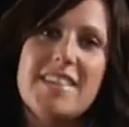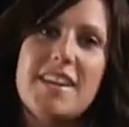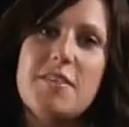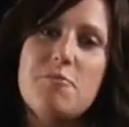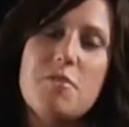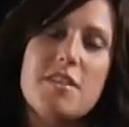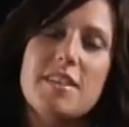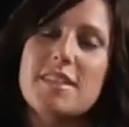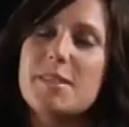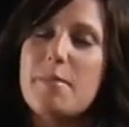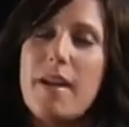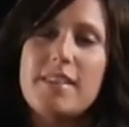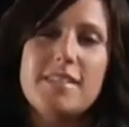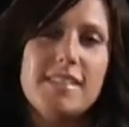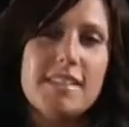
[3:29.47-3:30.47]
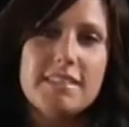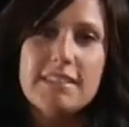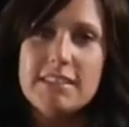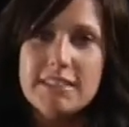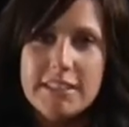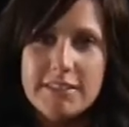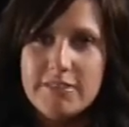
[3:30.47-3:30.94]
They weren't expecting it
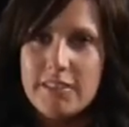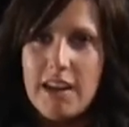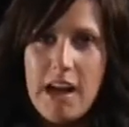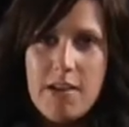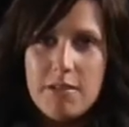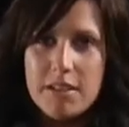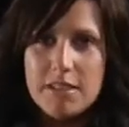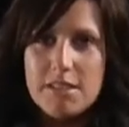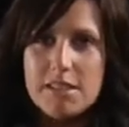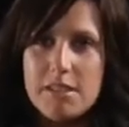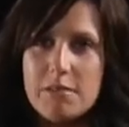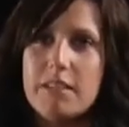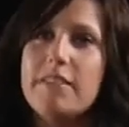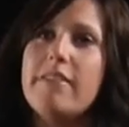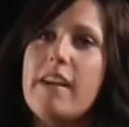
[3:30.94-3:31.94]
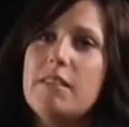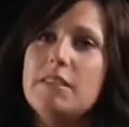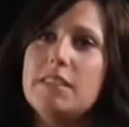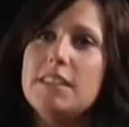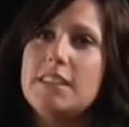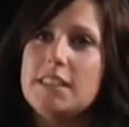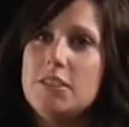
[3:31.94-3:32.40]
to clear for hours, so we
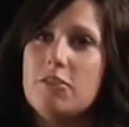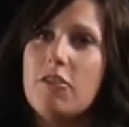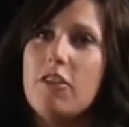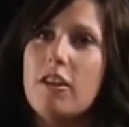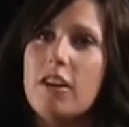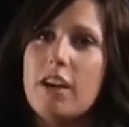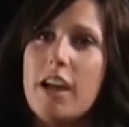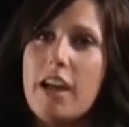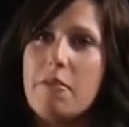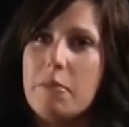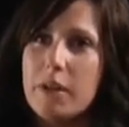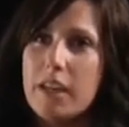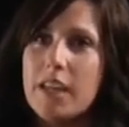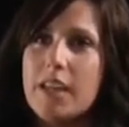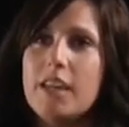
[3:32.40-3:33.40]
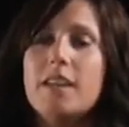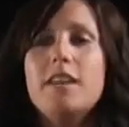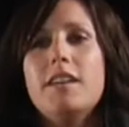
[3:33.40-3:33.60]
found a detour and we